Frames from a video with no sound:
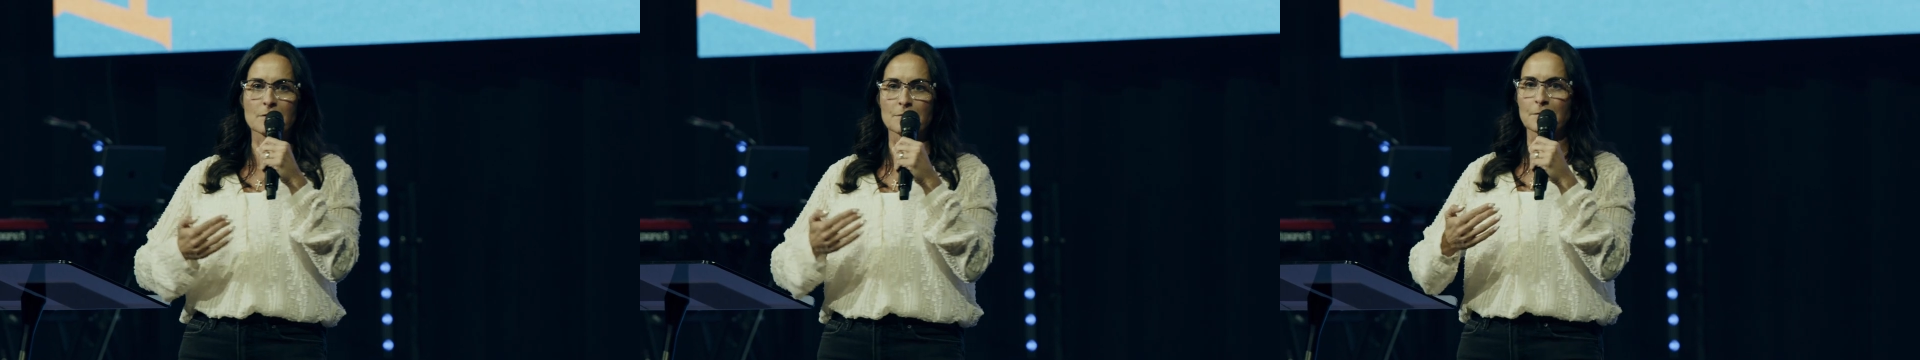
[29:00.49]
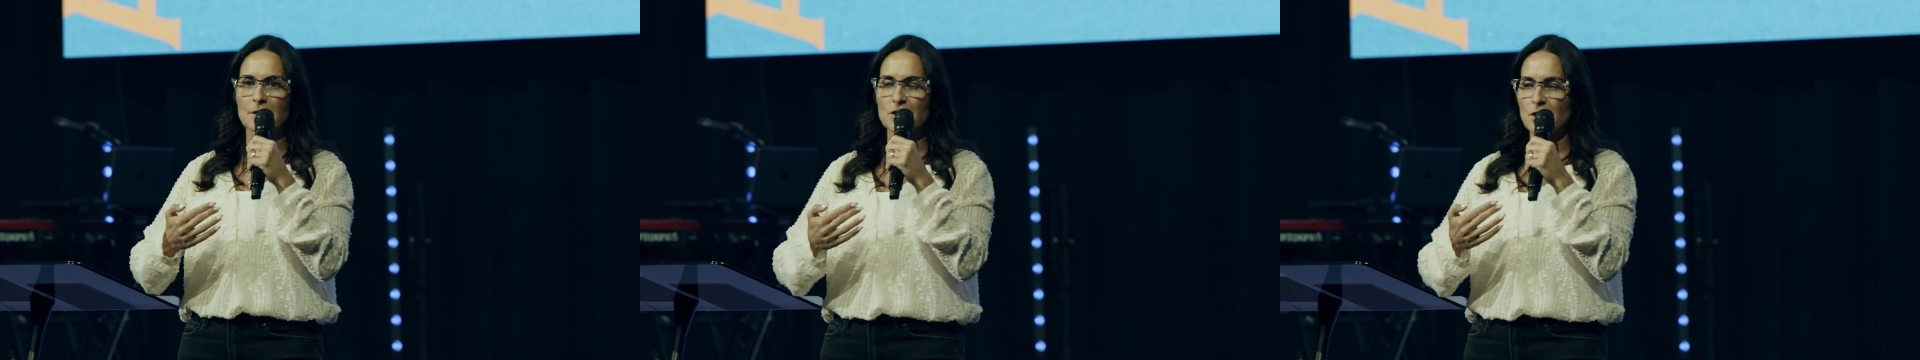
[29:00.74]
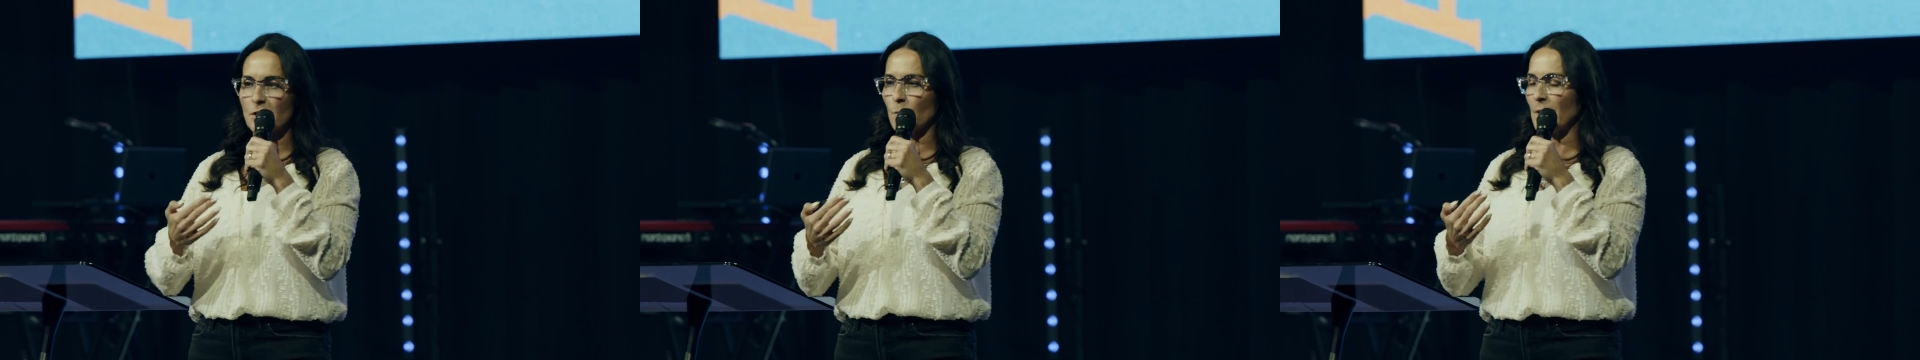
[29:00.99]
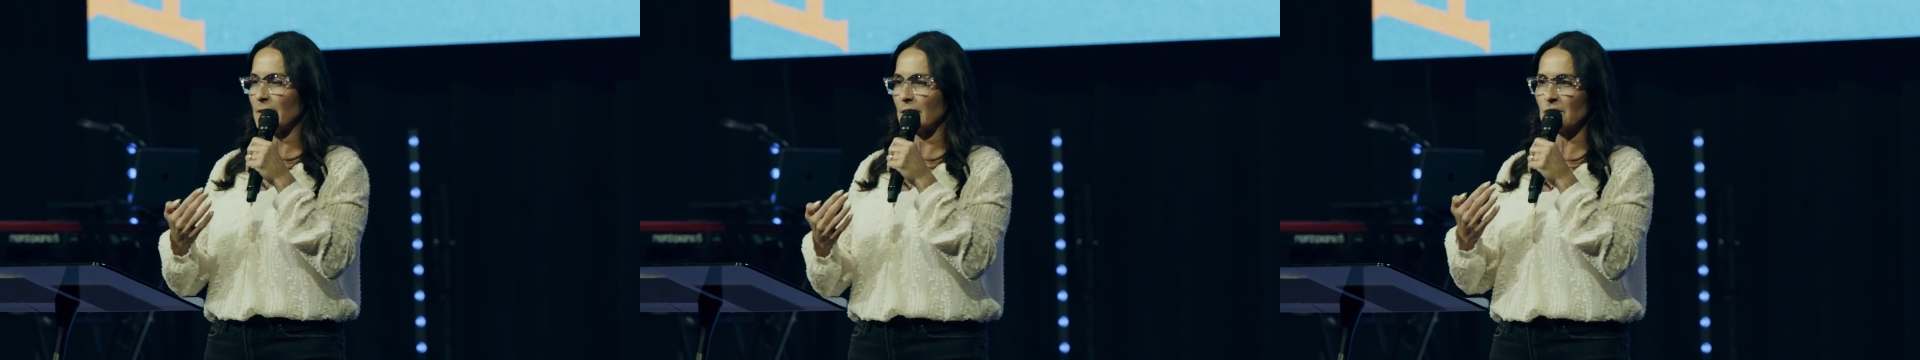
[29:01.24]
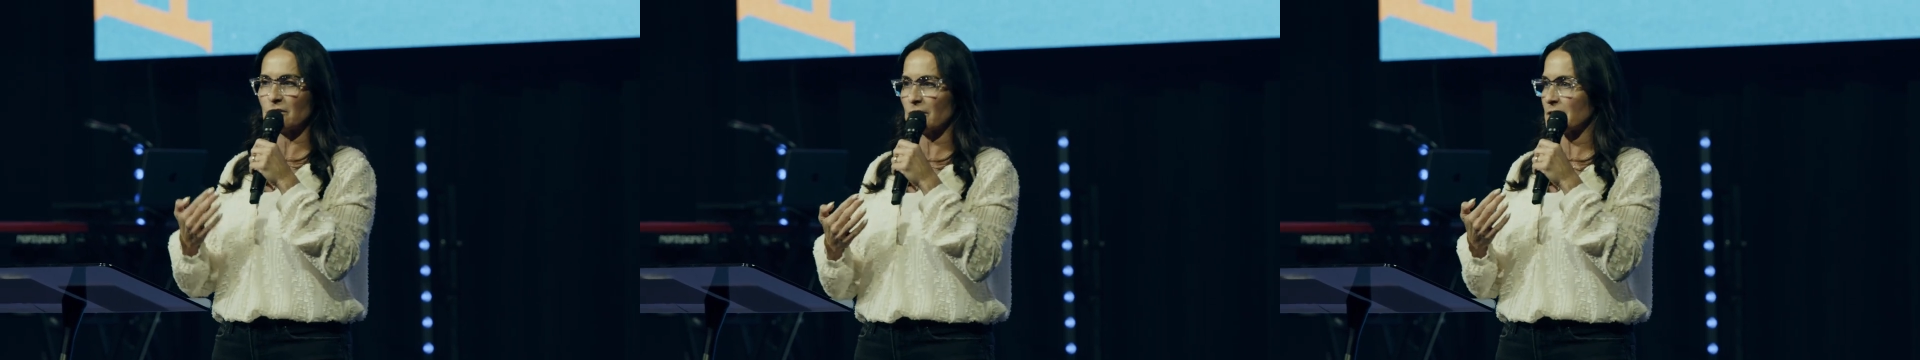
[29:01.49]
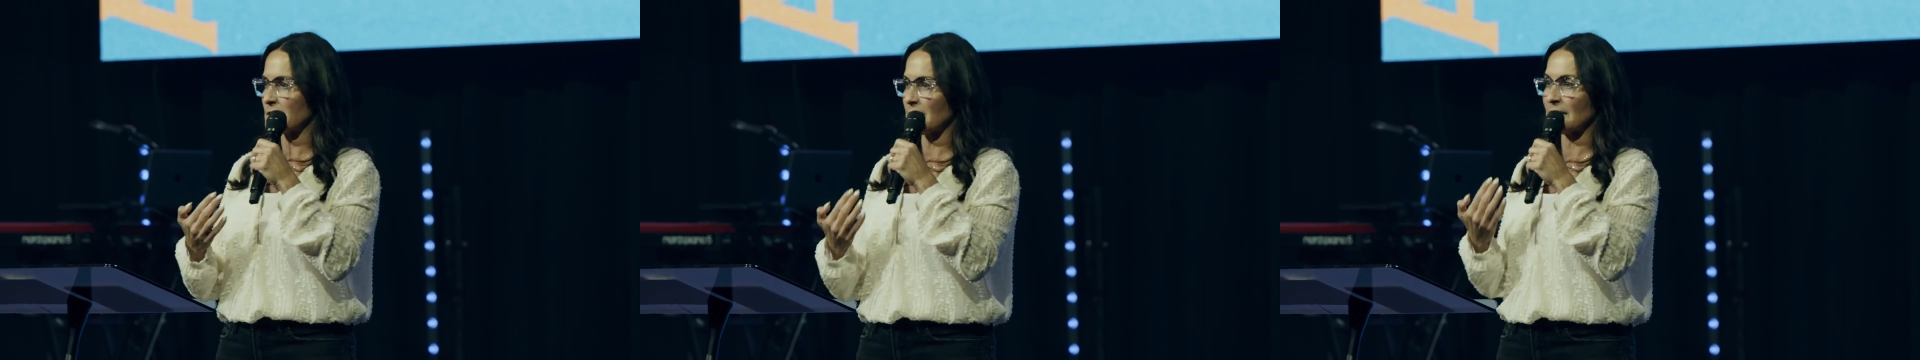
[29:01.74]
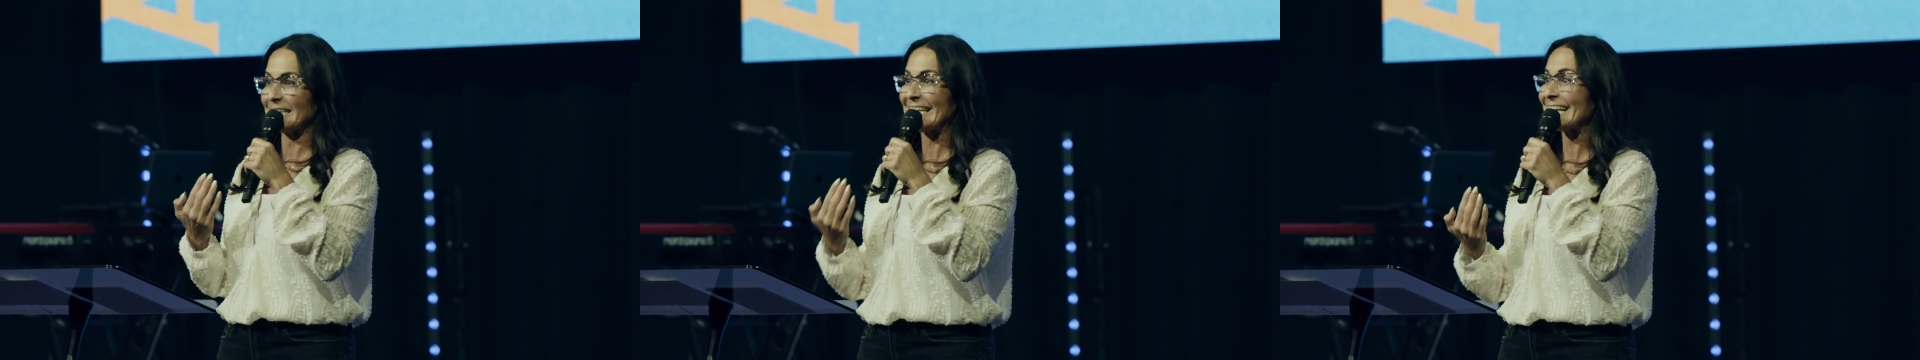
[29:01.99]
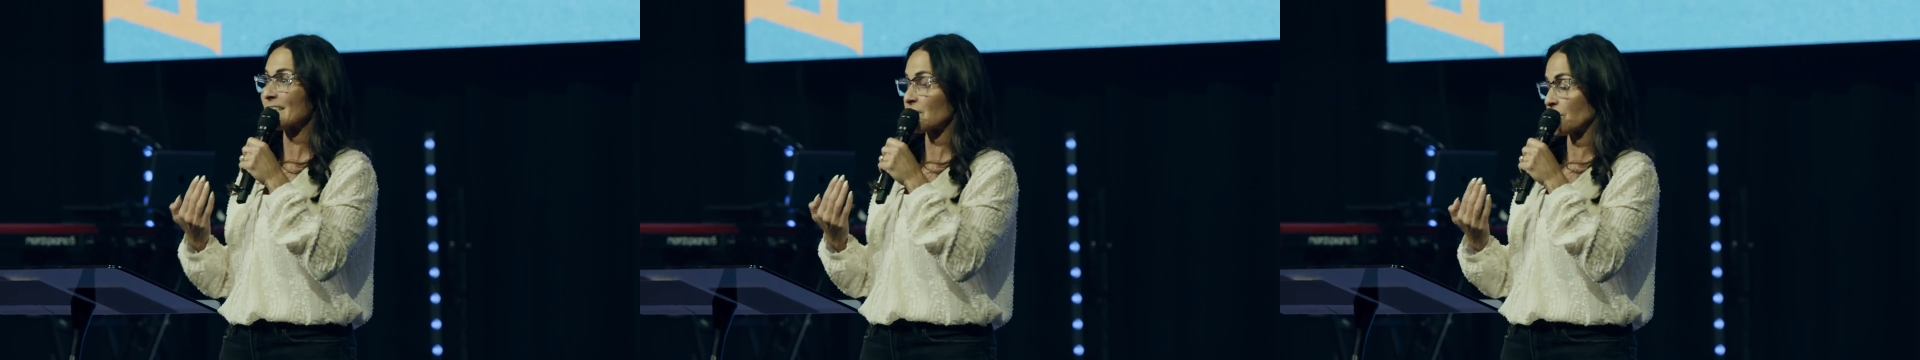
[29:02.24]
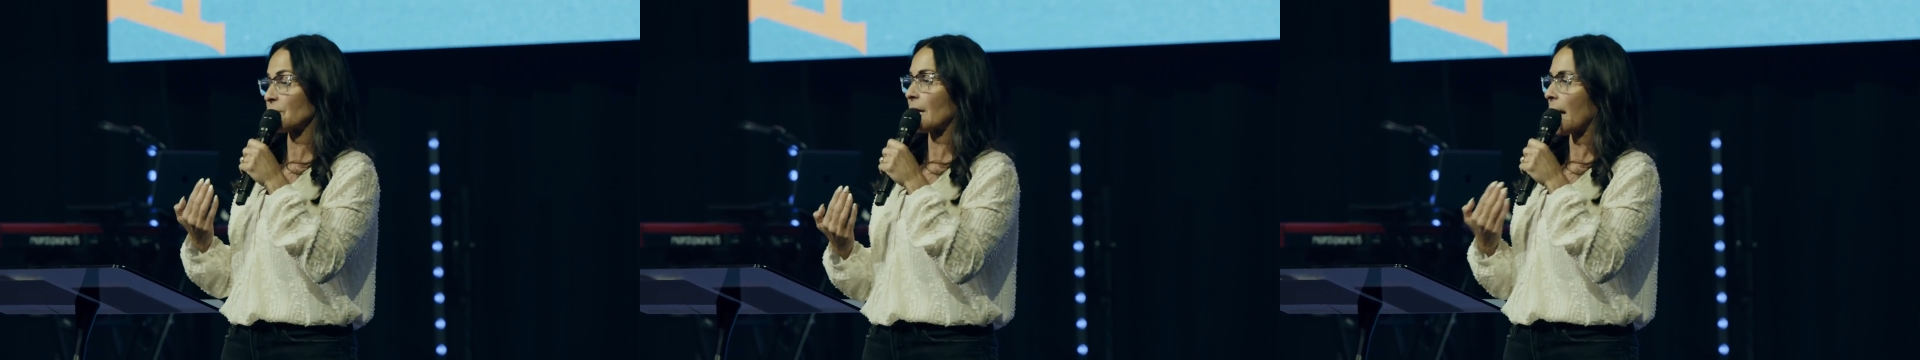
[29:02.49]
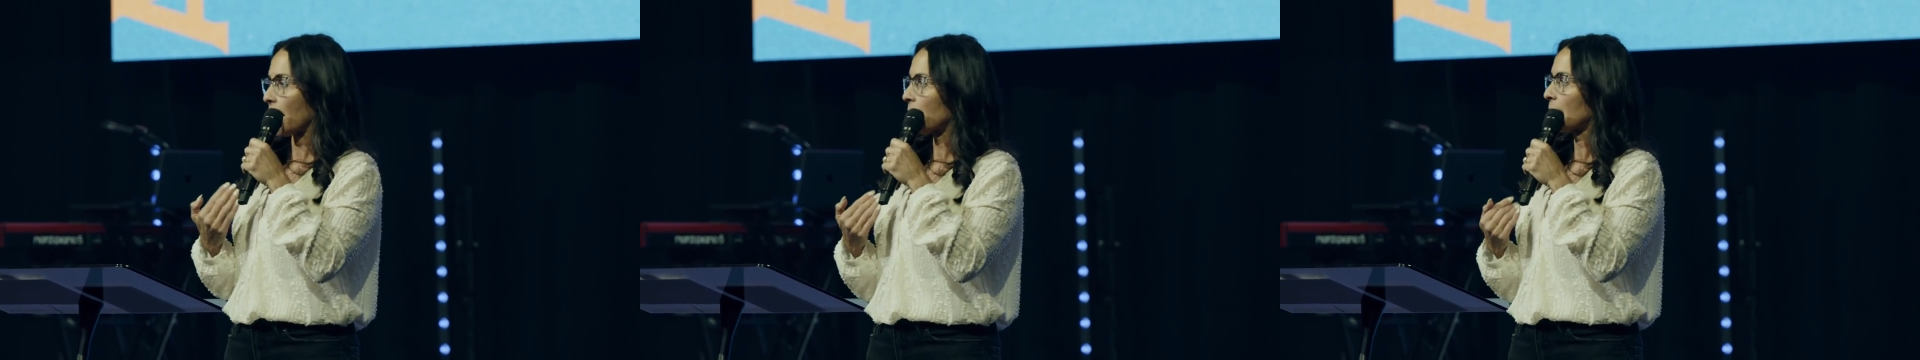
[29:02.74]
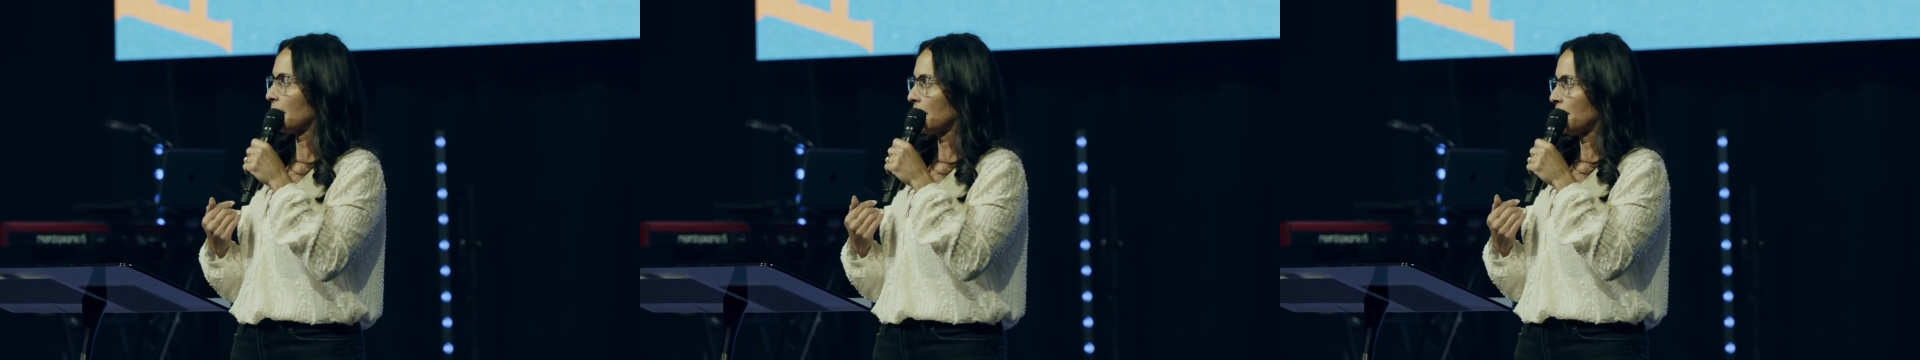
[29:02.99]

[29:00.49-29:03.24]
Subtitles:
to function the way that it just did yesterday,